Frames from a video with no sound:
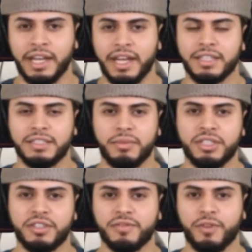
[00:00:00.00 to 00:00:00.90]
And not to
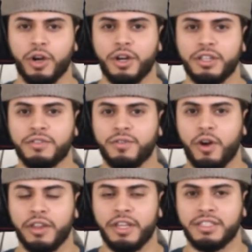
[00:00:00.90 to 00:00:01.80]
mention, like, Floyd
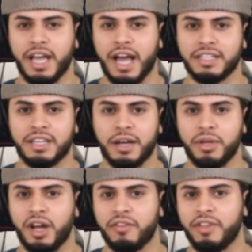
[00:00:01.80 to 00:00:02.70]
fought these guys
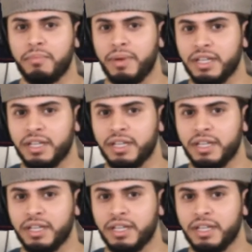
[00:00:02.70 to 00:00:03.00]
coming off their